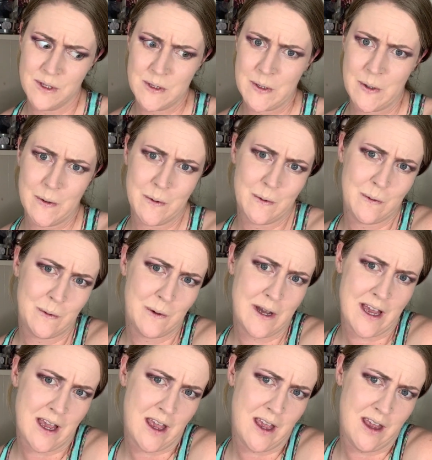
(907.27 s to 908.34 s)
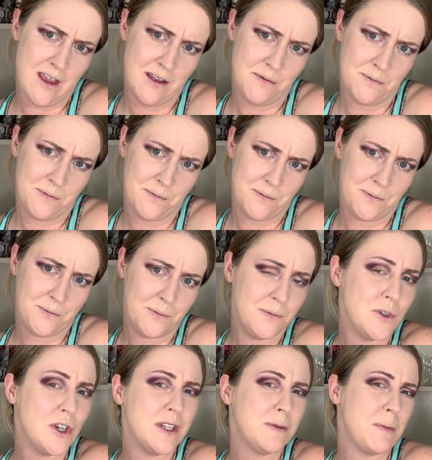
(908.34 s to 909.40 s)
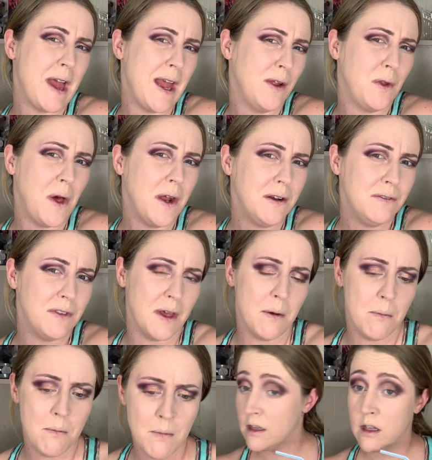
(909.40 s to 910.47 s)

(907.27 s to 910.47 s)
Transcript: so I just buy a lot of them.